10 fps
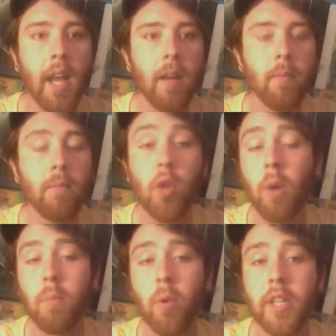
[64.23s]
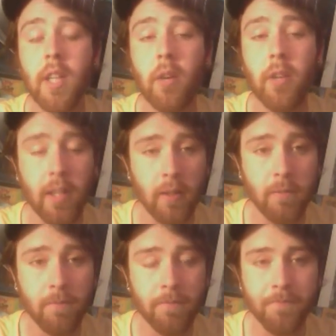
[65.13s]
am longboarding down a hill,
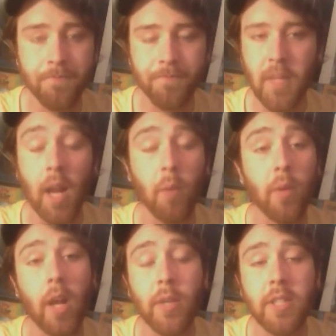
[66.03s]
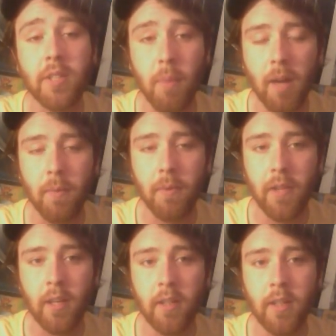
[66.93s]
and when I reach the bottom of the
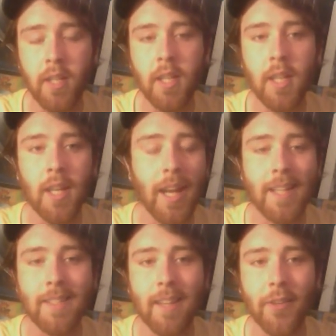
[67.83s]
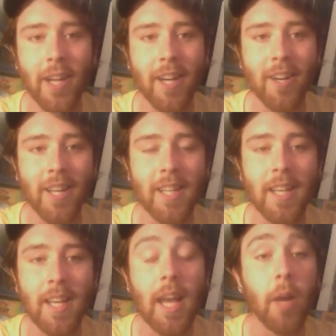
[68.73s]
hill, I get down there and
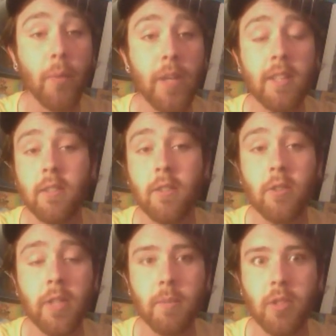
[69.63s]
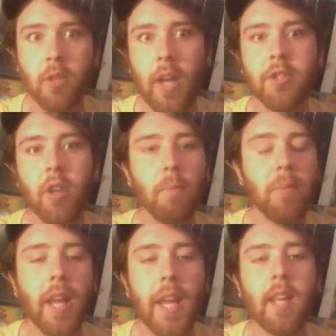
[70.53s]
I realize it's a dream. So I jump
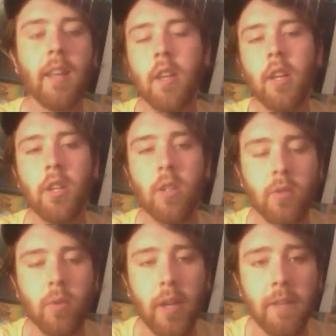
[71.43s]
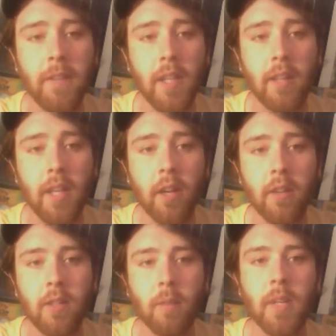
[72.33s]
like 20 feet in the air
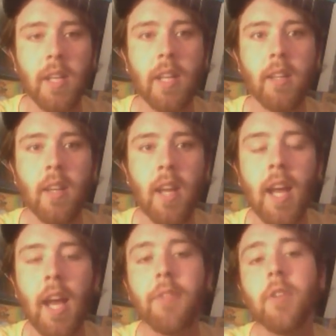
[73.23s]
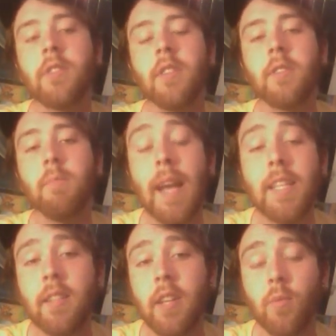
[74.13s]
or something, and there's this
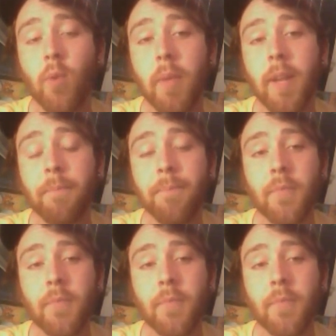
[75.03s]
Mexican woman